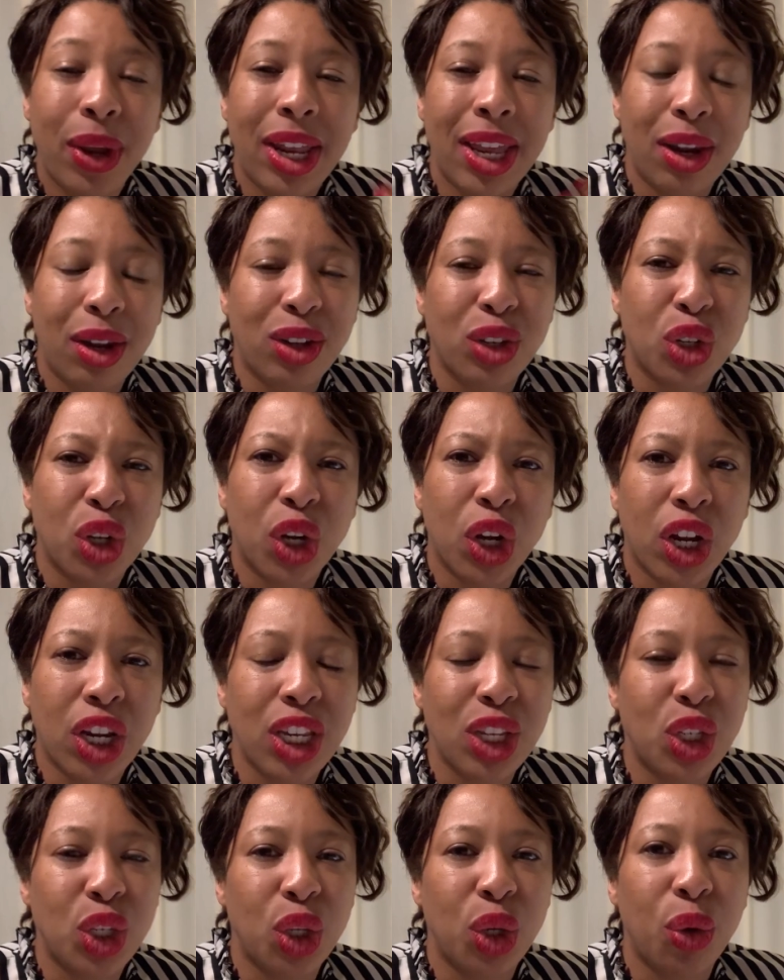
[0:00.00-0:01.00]
it'll turn
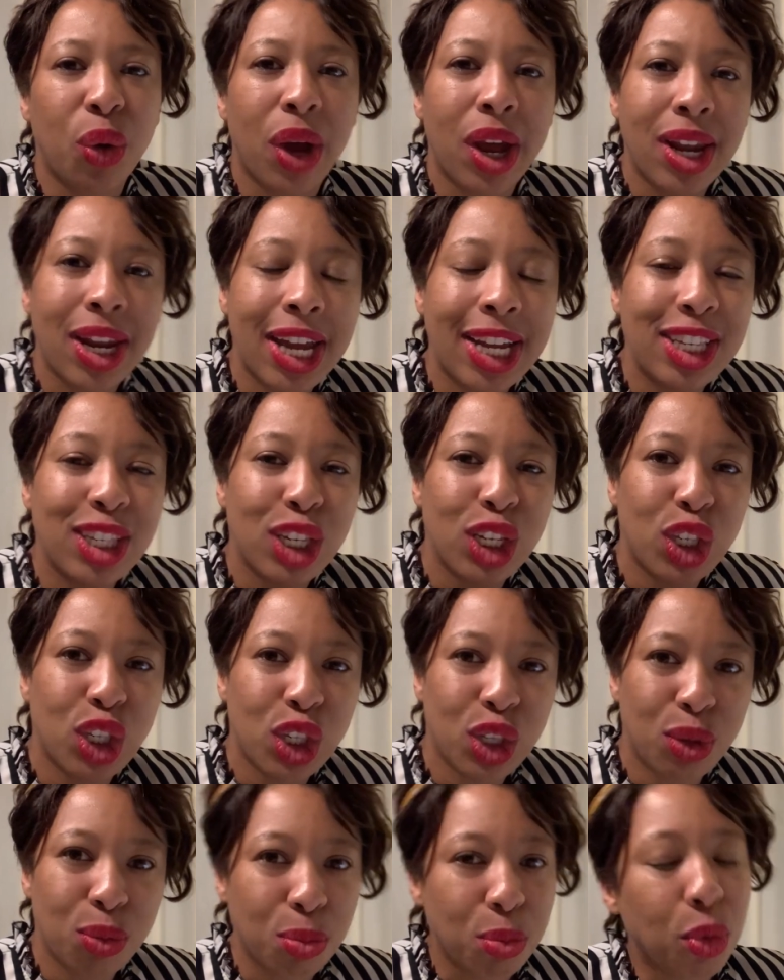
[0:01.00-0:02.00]
into a nice
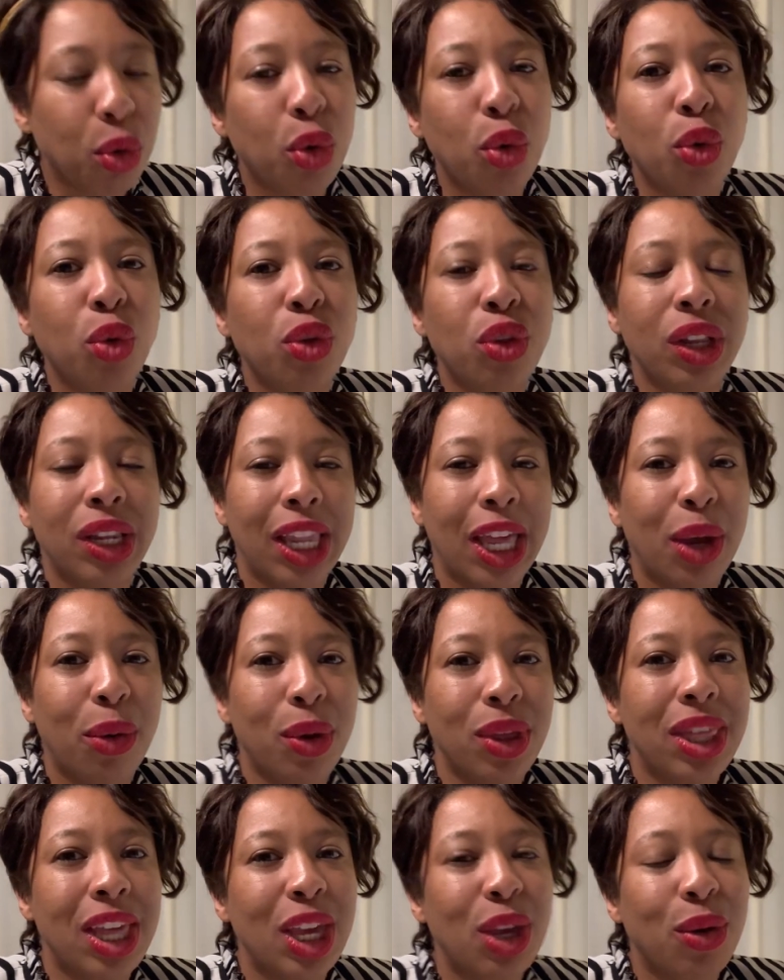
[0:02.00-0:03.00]
smooth liquid
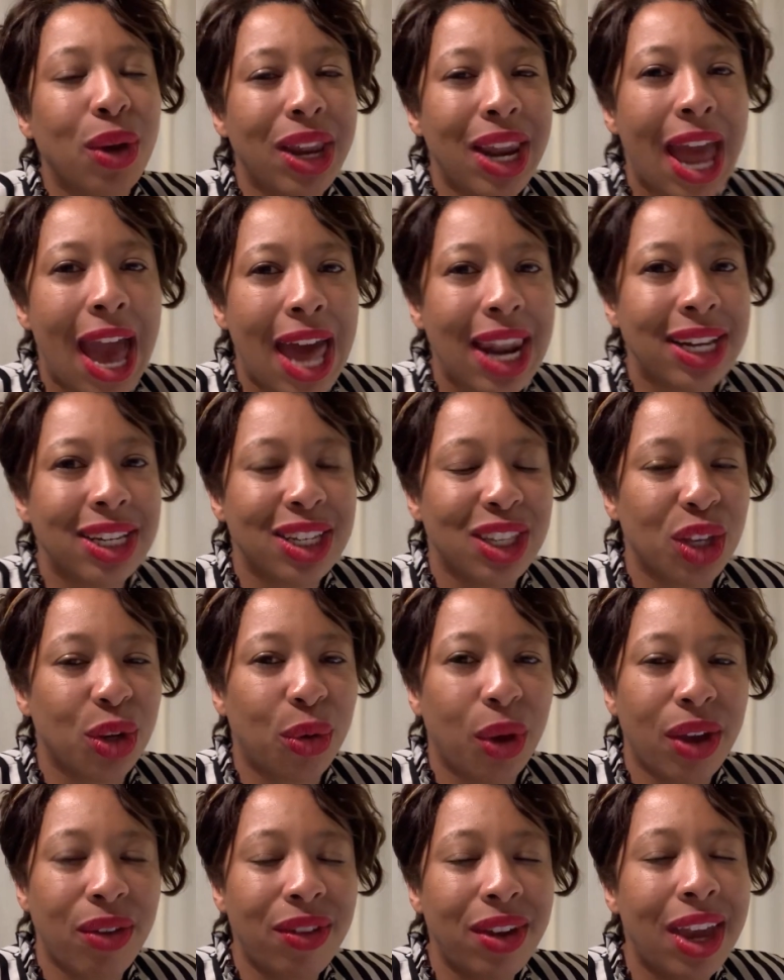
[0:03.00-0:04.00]
that you can add into the
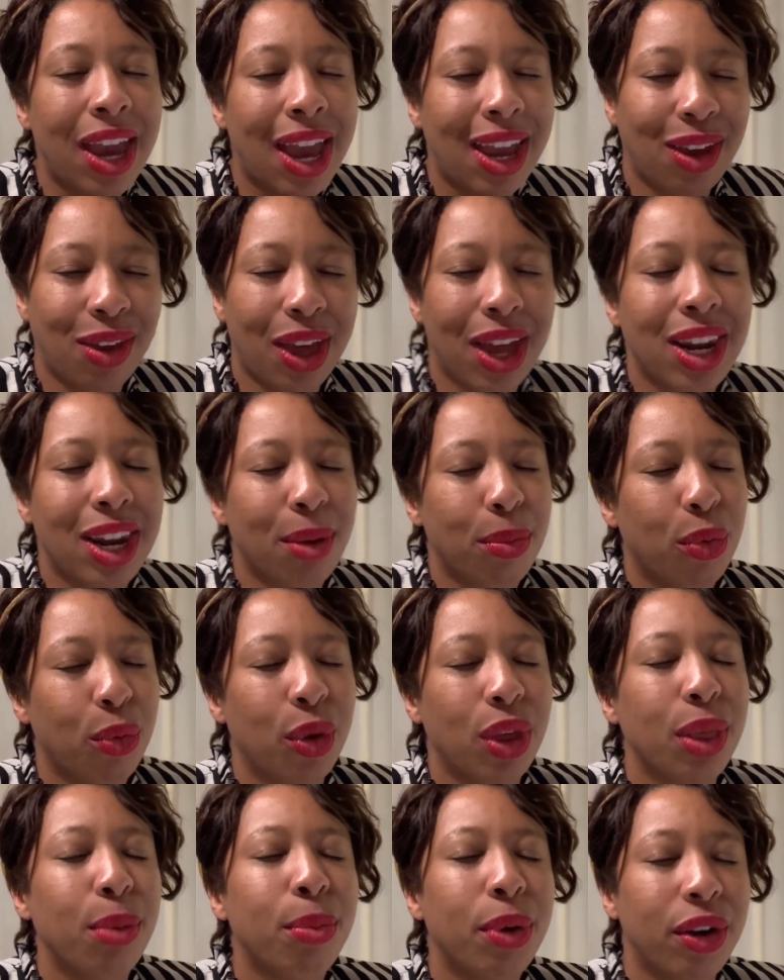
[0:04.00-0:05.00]
gravy, and you'll end up
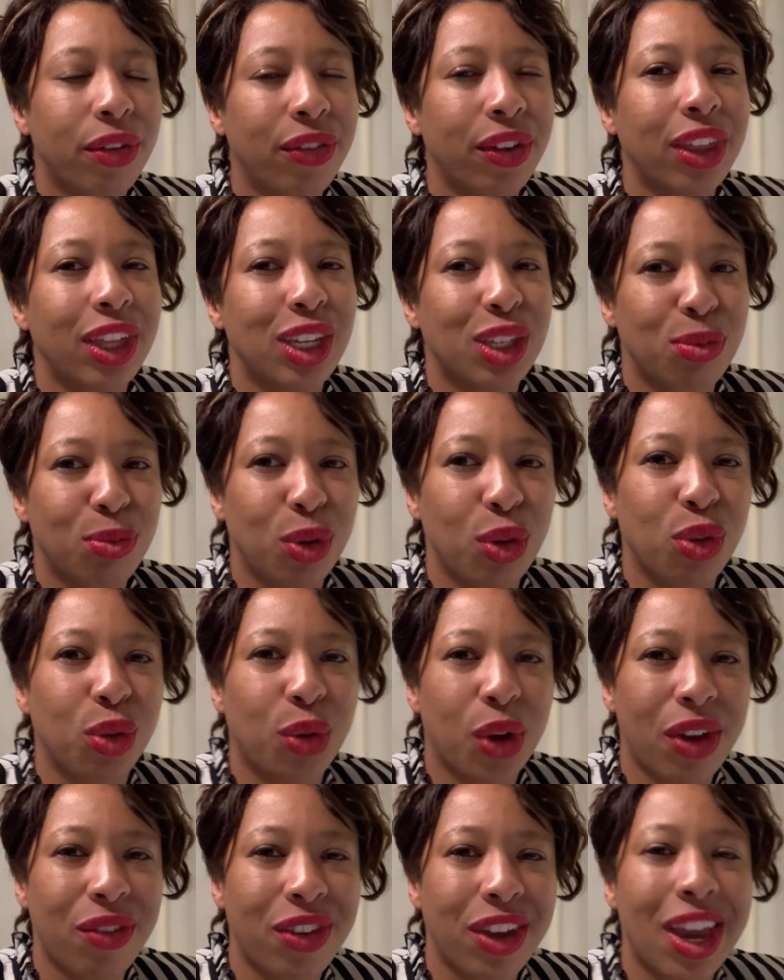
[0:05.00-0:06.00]
with perfectly smooth
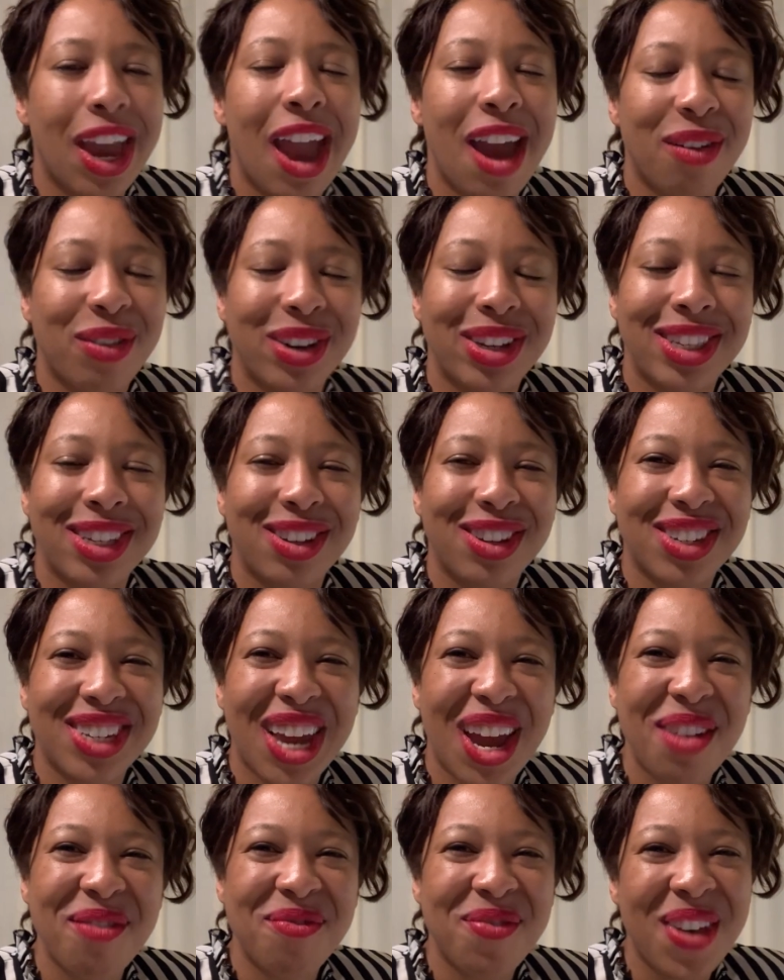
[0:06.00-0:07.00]
gravy every single
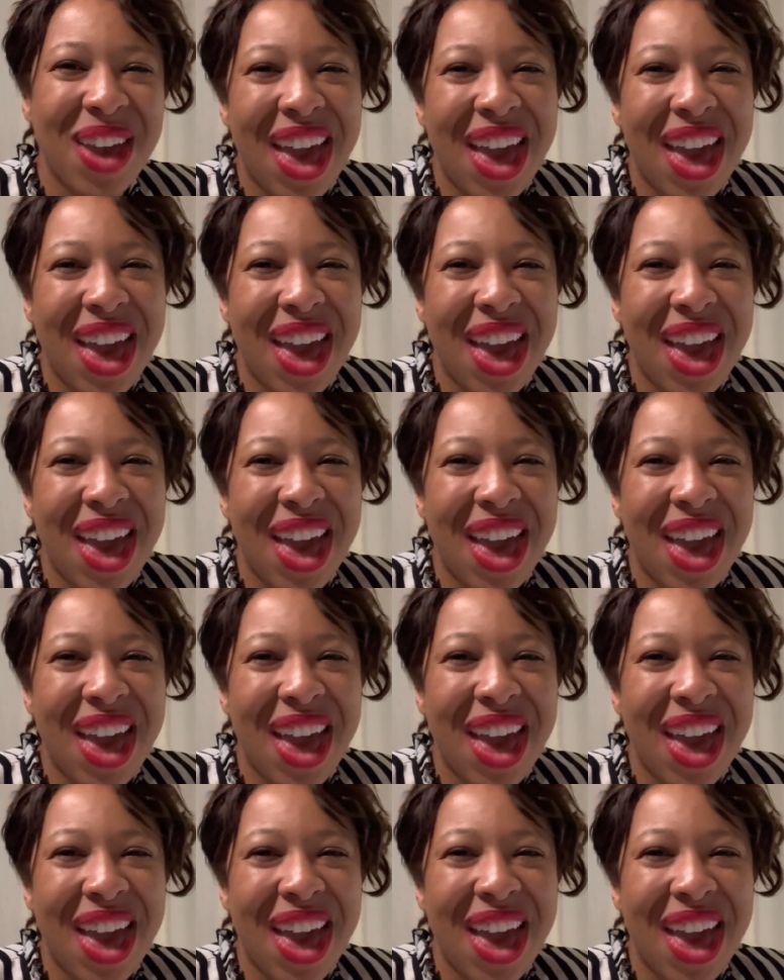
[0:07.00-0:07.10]
time.